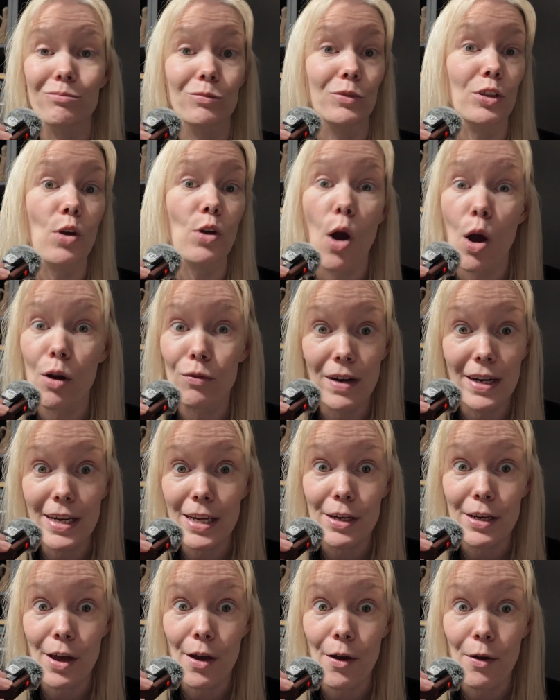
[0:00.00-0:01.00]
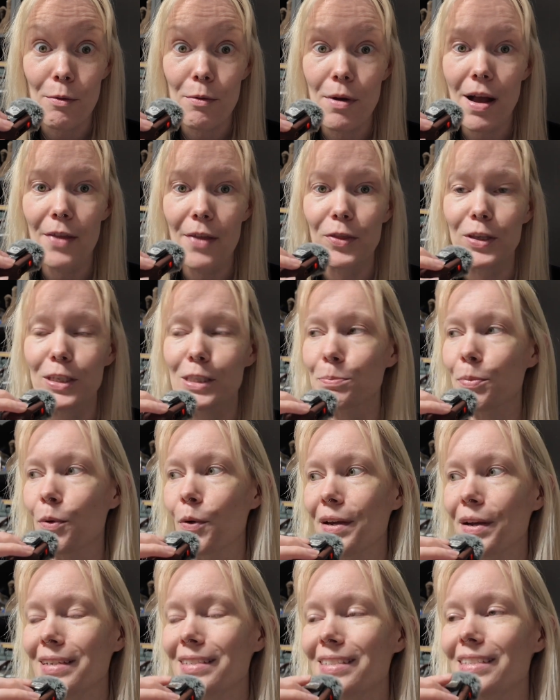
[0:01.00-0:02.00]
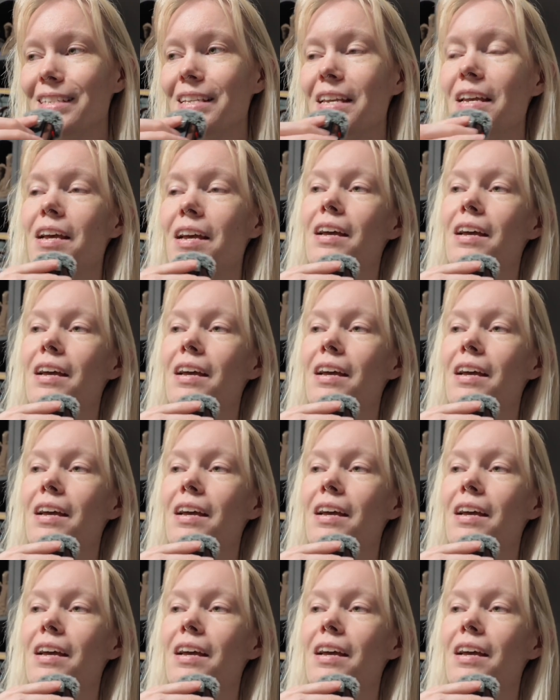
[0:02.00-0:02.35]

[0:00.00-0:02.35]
You already know at this point.